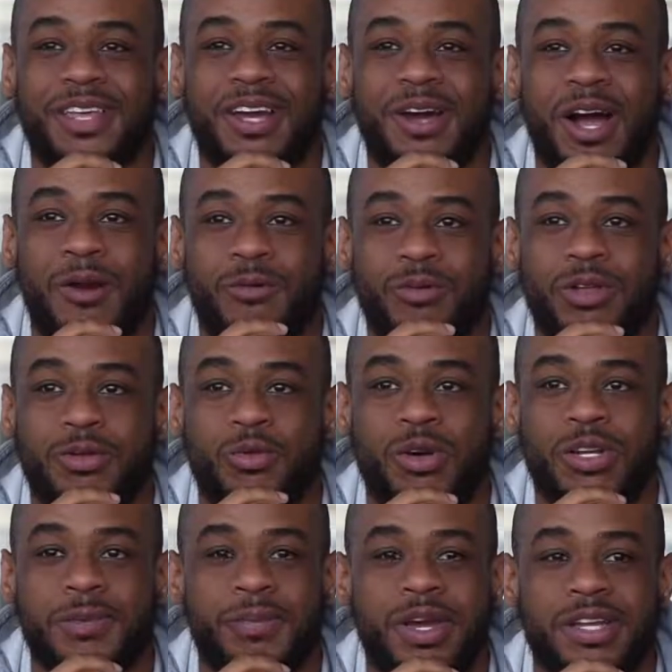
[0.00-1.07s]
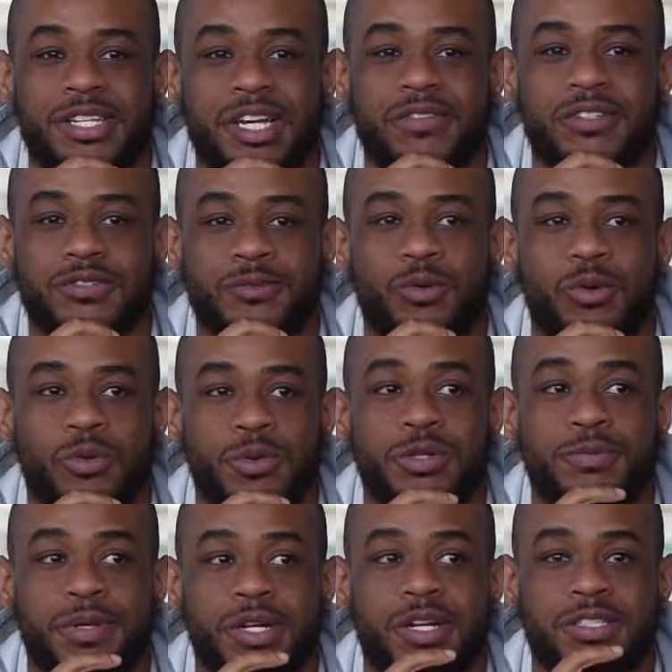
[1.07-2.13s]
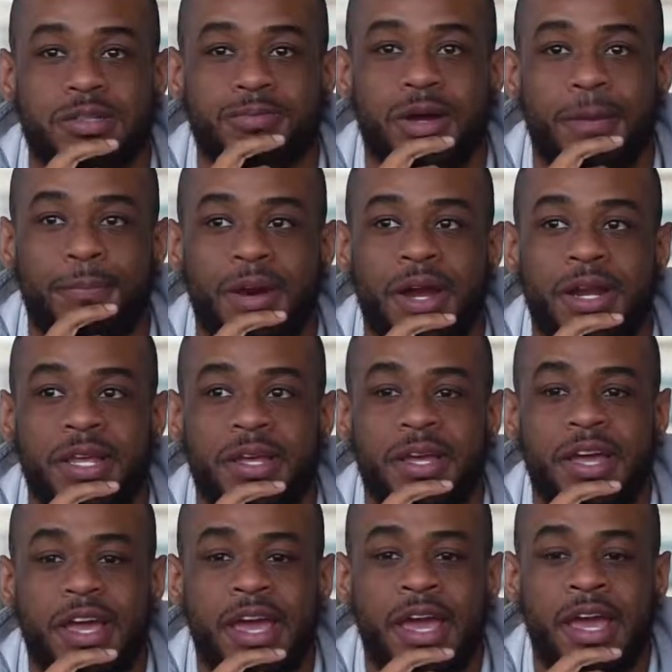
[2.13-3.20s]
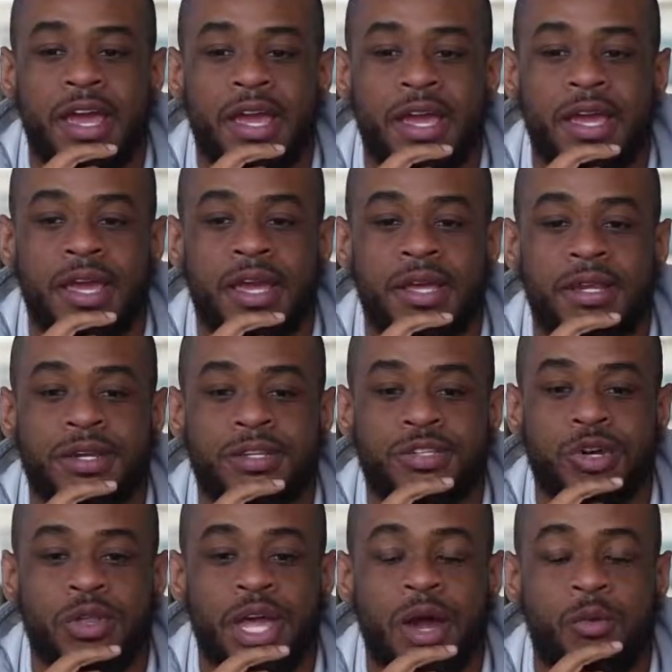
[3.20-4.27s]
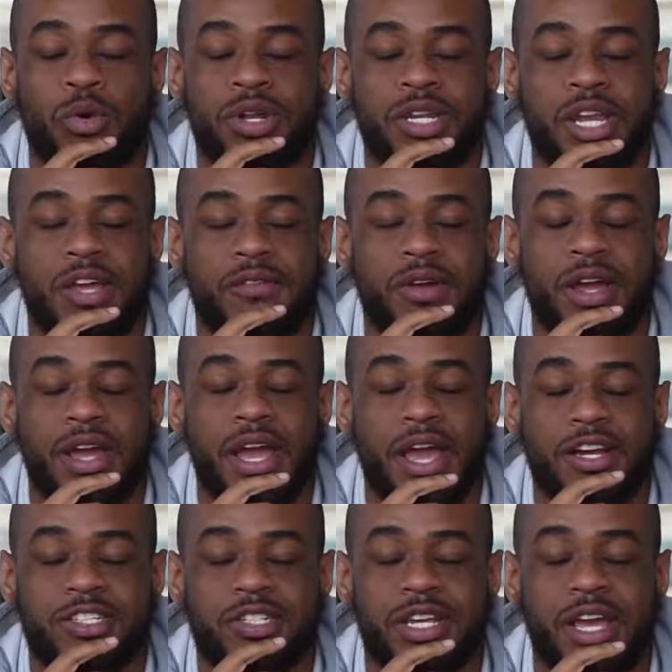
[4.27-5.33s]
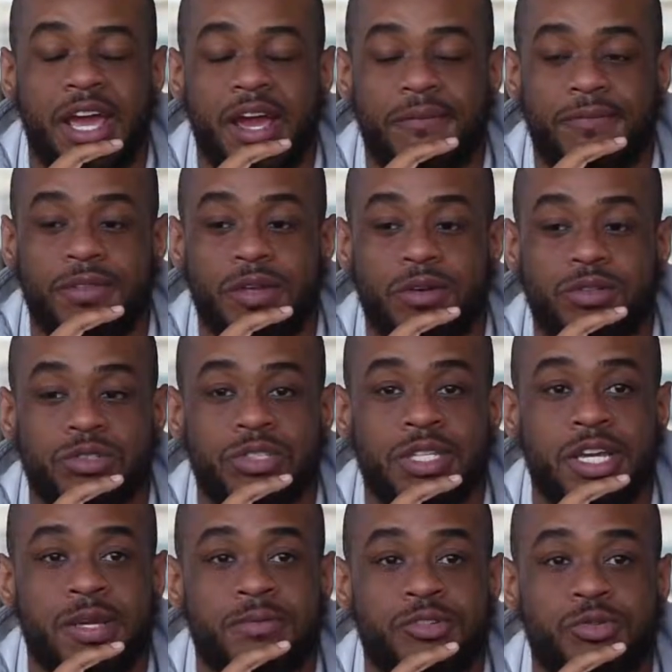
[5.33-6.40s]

that I really wanted to make a difference for, was because of my body, and so that I would never actually have those same